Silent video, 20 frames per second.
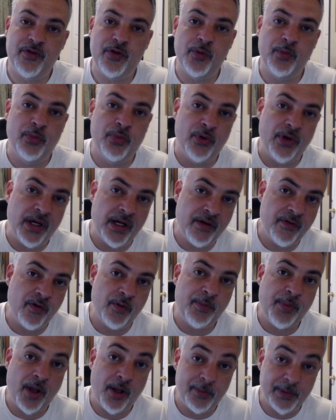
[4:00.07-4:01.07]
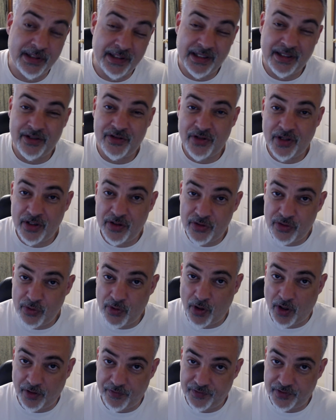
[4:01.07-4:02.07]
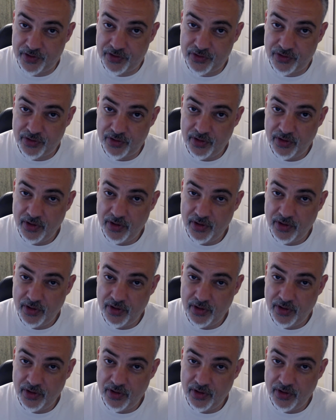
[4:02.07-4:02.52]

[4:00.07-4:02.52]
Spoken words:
to bring Republicans into office